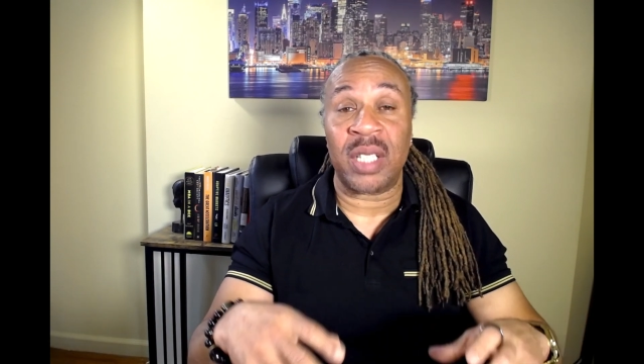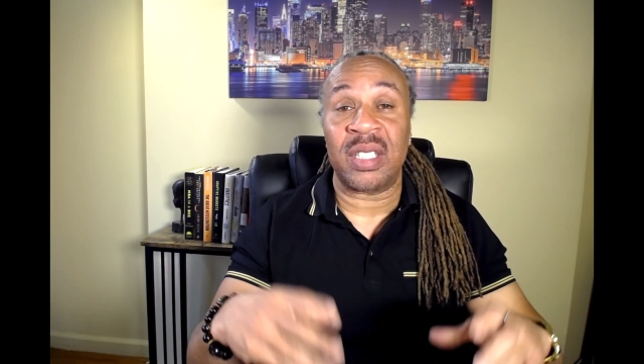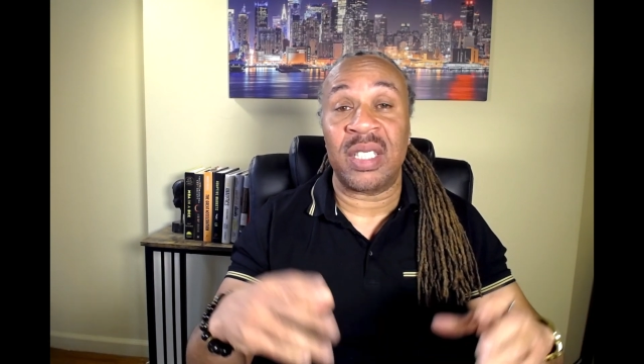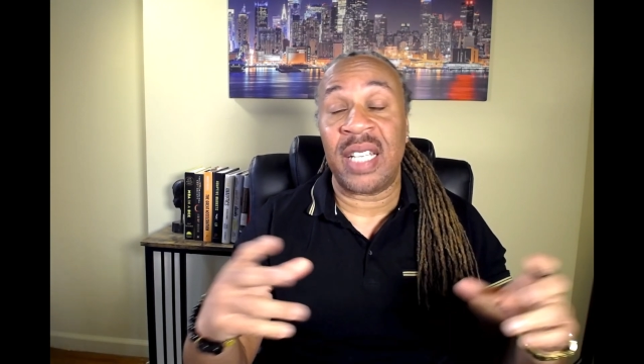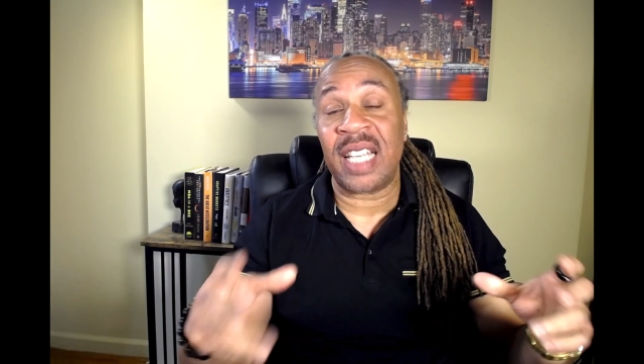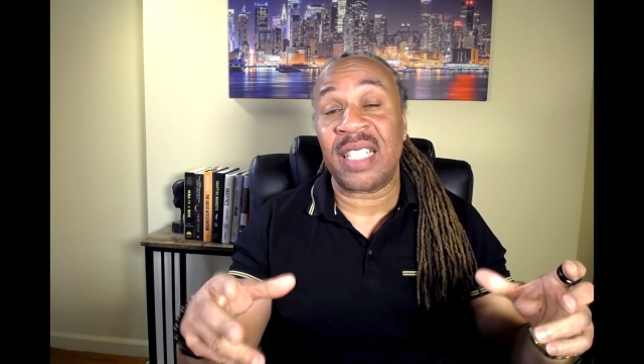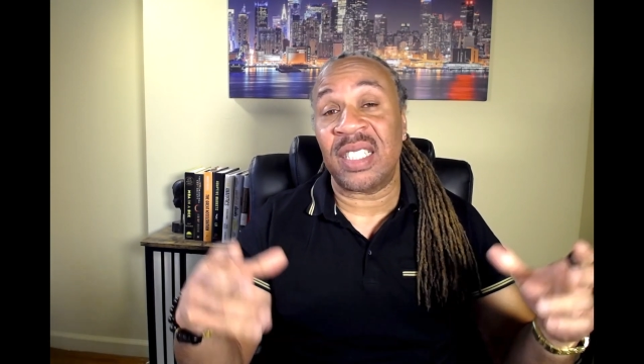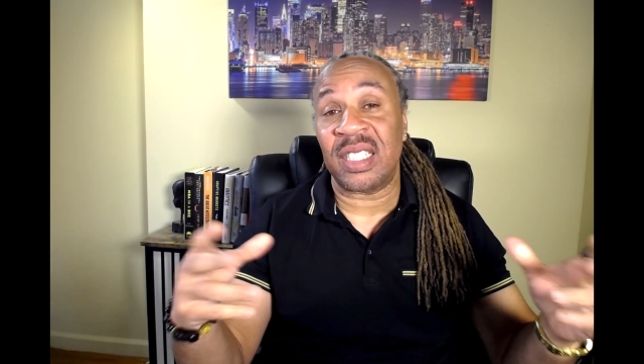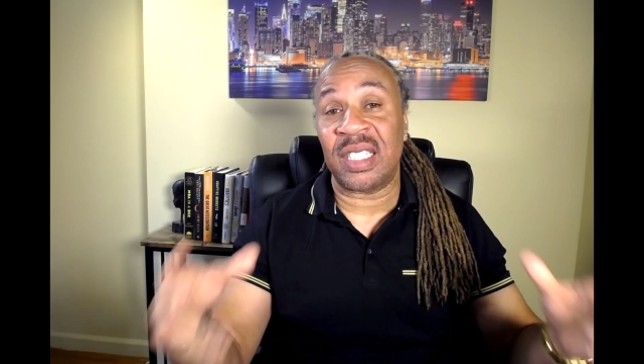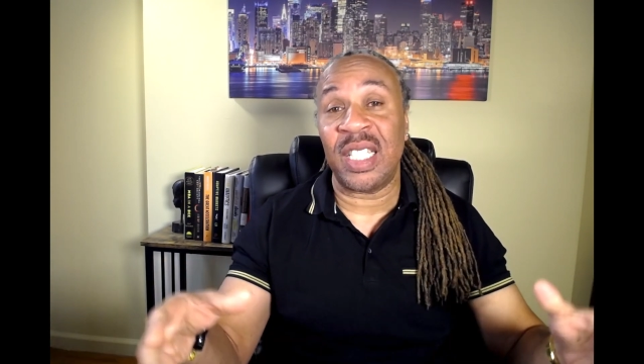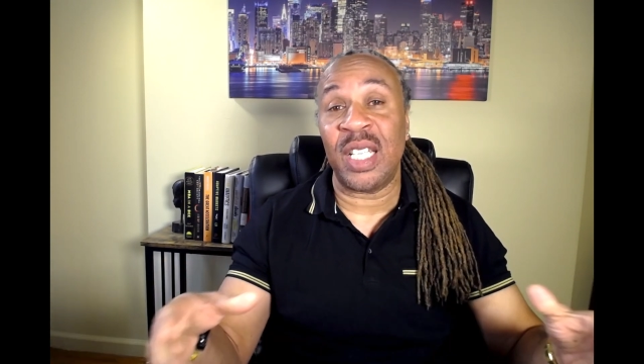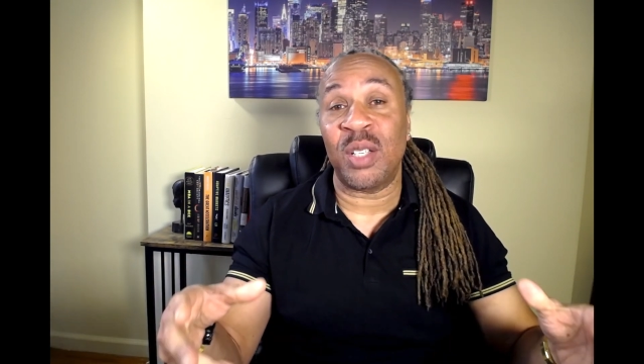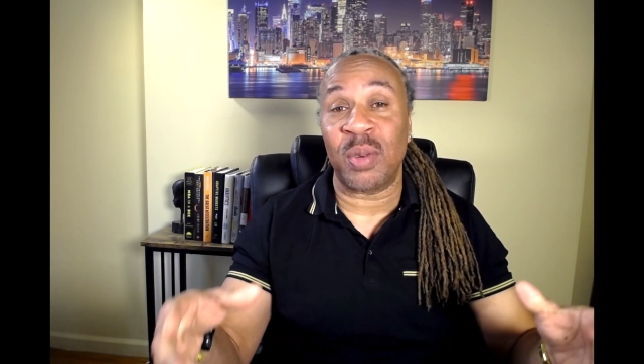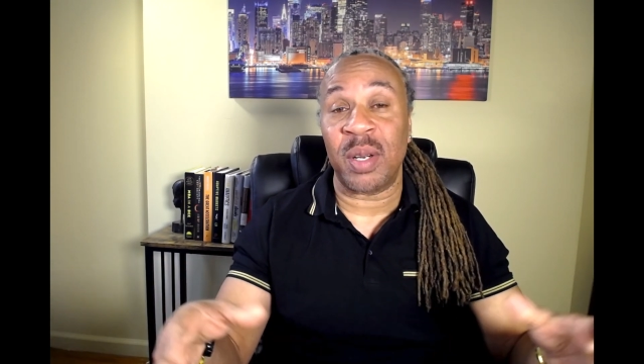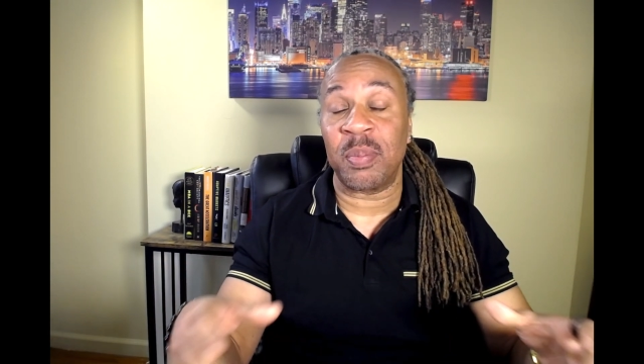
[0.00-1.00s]
See, that's the
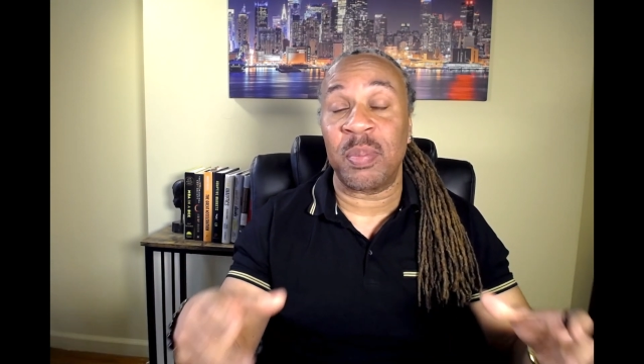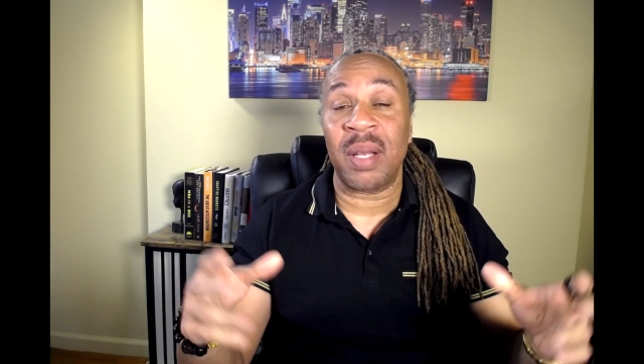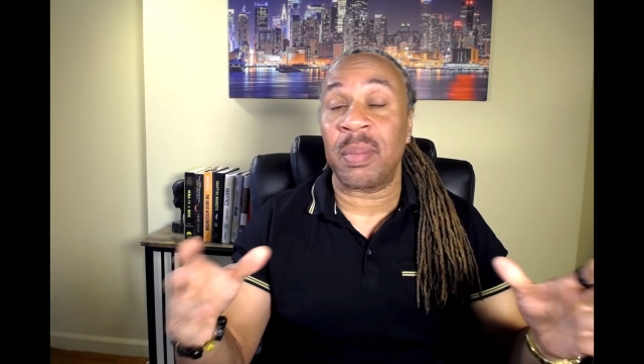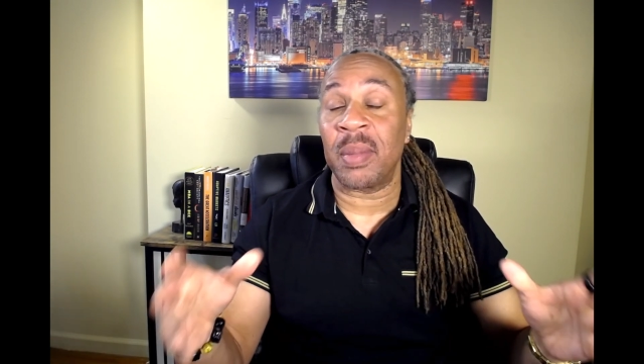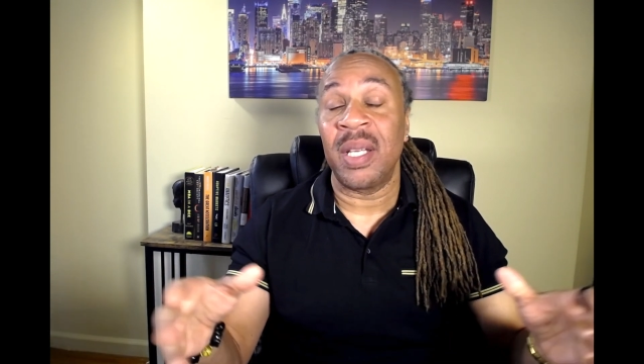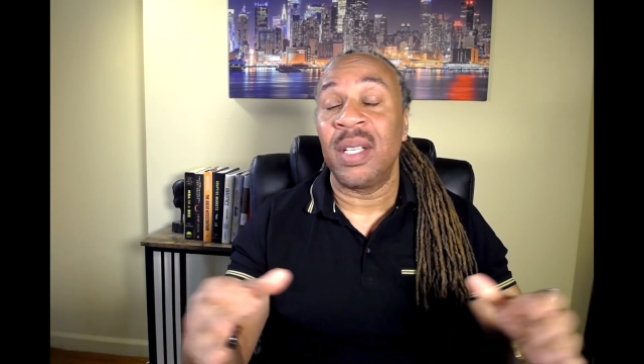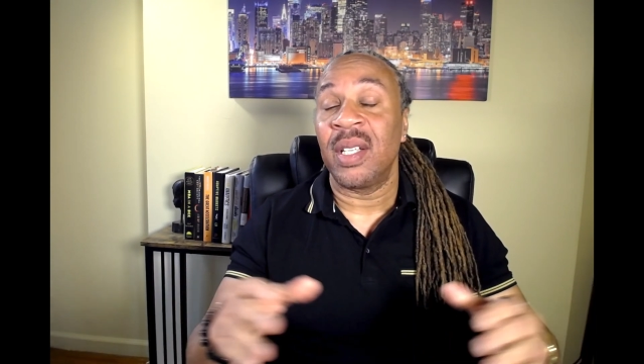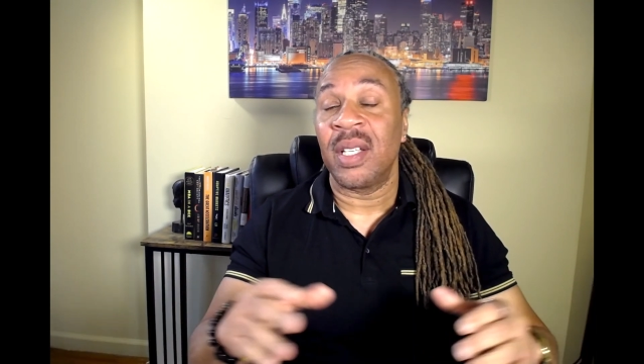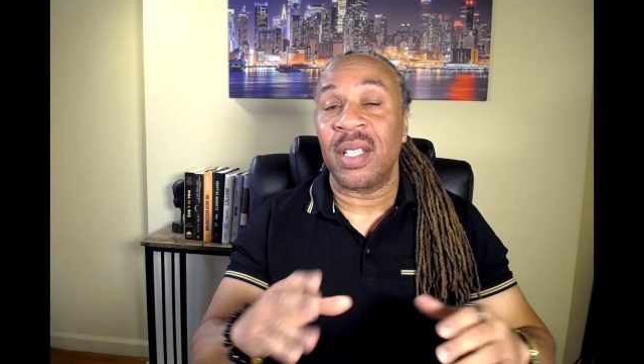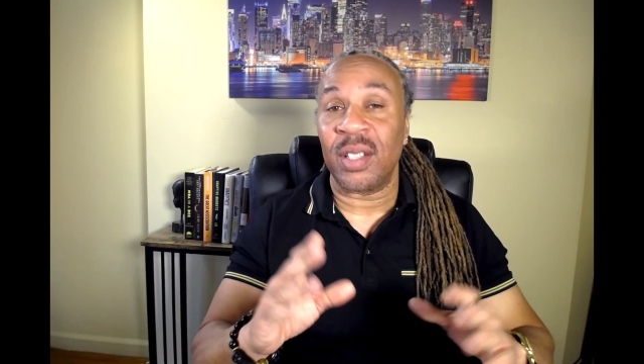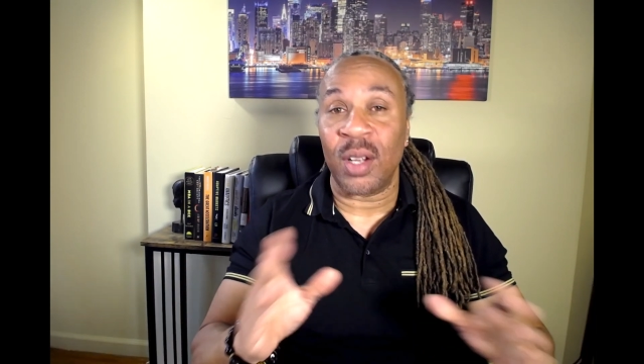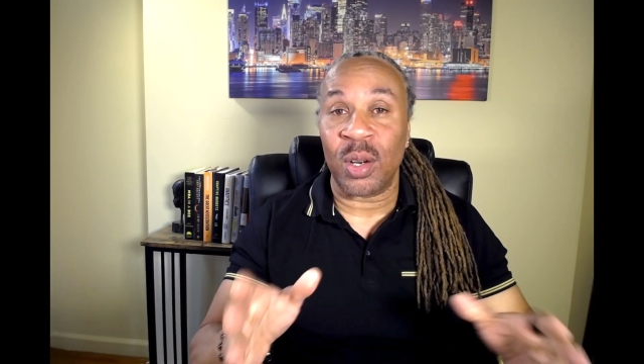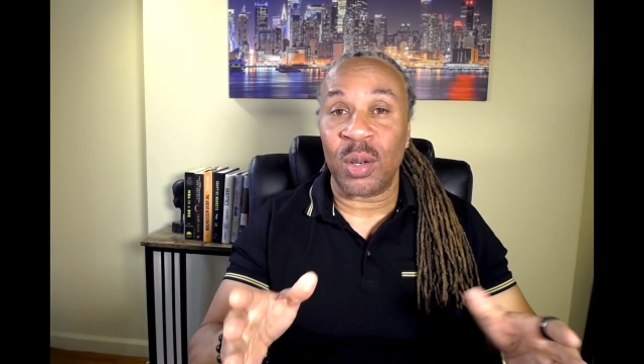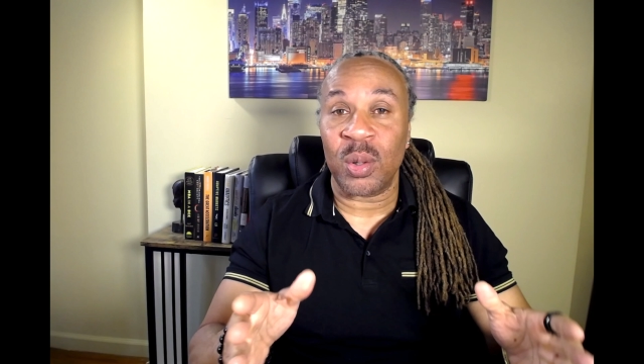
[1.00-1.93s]
secret. But no,